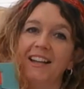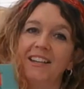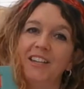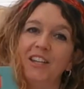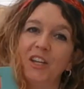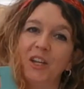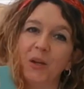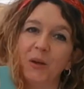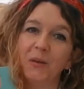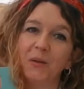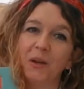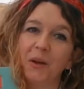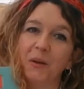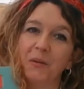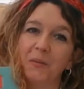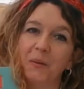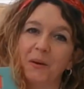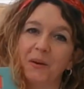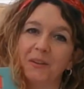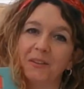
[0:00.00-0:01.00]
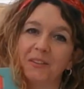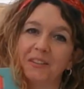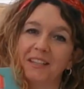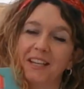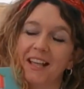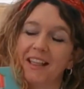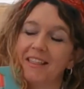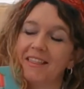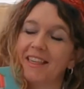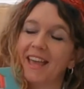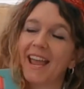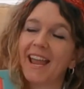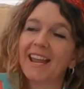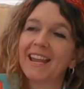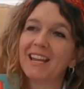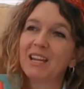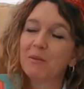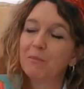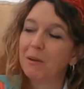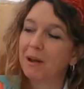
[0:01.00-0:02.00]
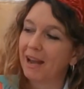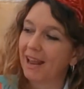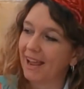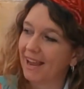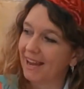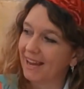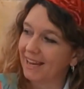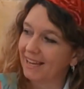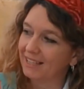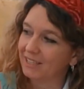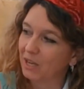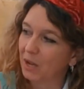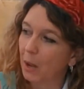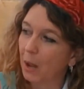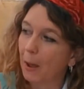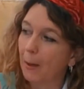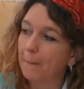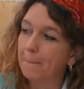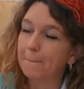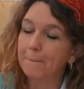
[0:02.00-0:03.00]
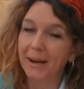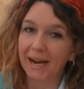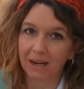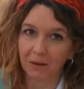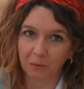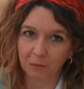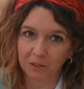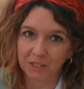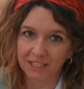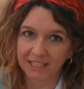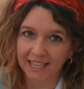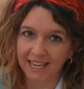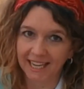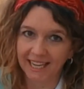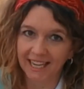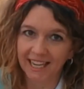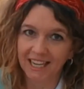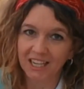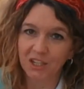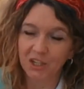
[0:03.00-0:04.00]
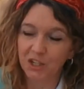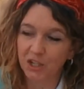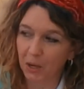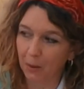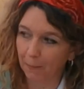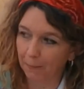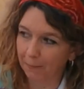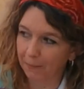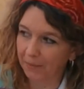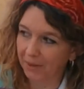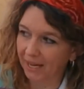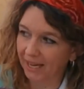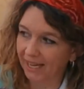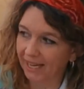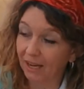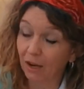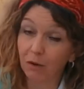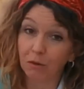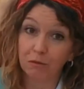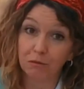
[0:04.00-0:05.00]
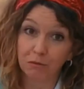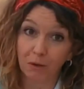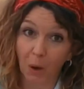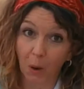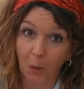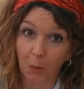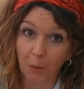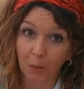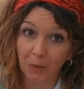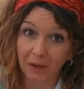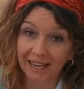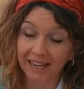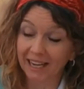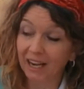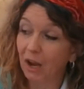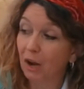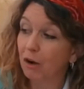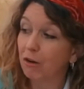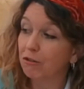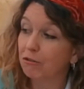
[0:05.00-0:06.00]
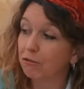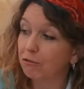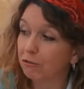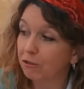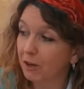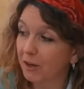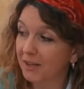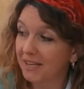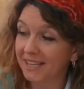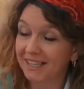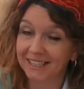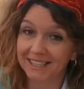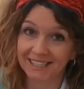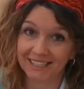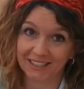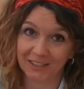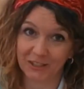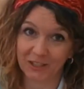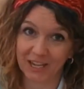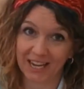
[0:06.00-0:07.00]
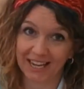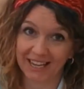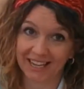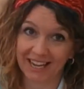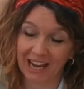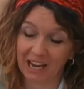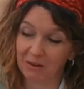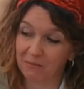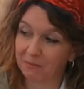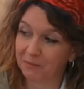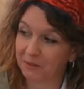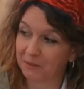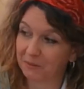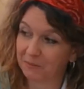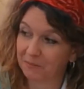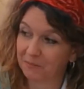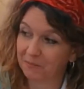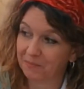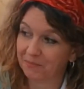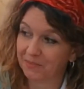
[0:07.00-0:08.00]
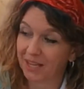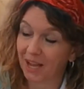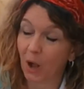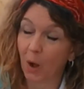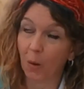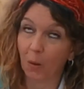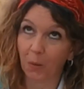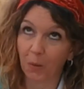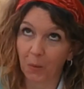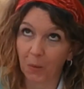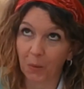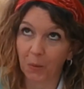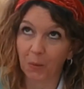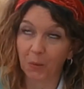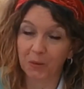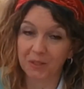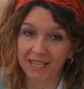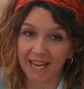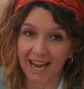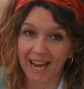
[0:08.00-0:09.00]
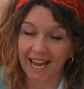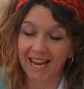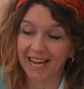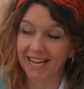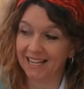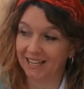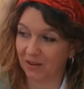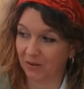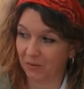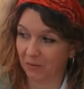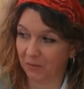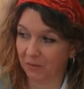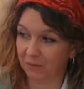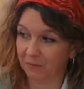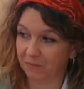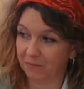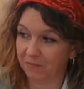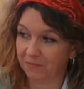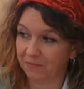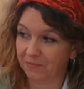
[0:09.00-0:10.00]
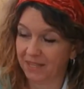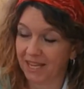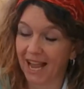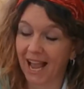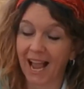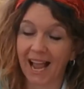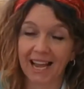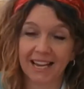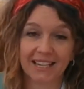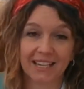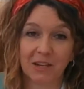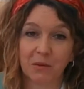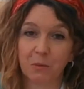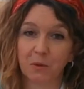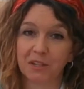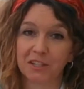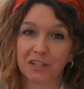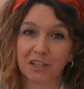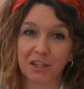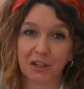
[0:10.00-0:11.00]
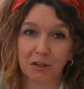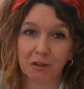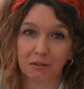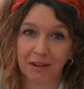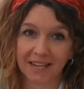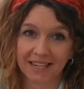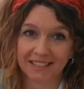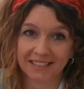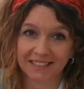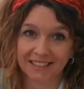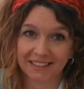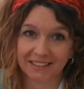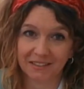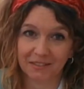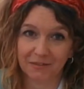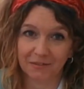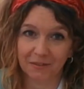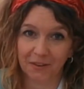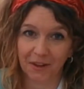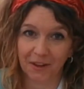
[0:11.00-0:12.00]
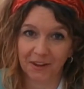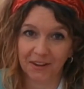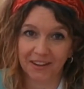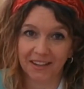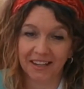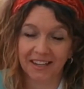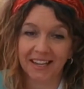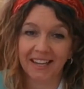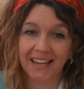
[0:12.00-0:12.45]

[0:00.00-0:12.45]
to? Do you know what? They played bouncy, jumpy, rolly, running little chick games all day long, and it was the greatest fun